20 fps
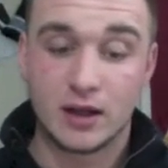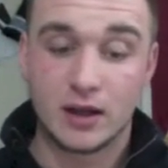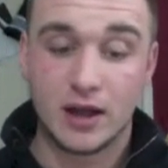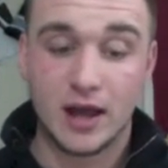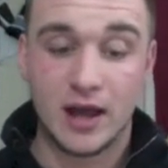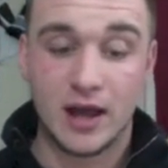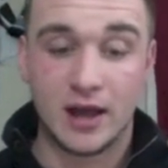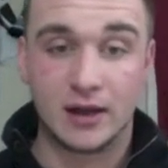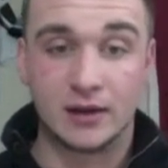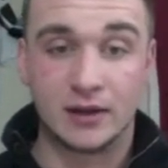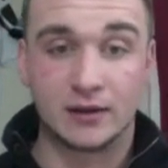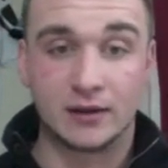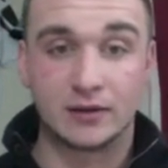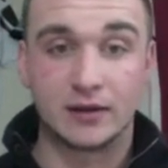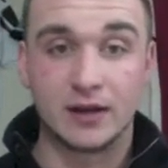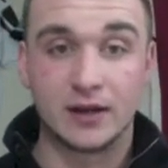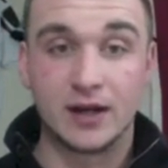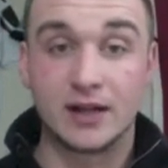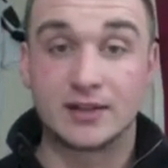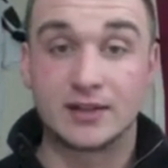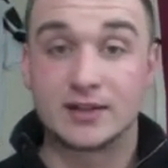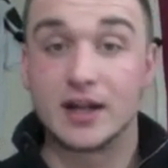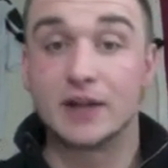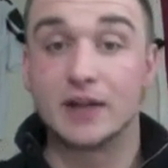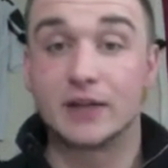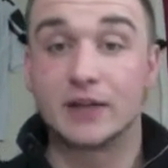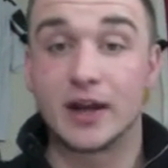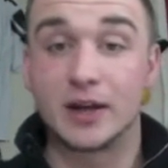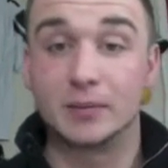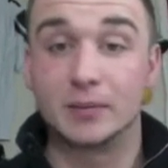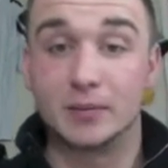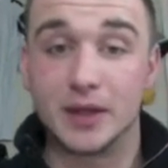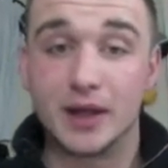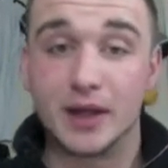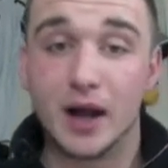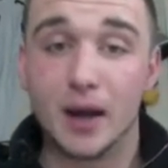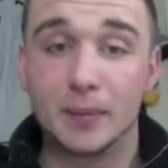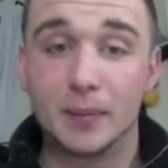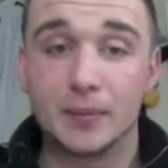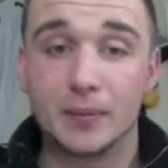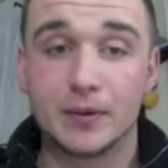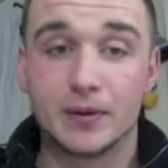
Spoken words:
And instead of getting beat up,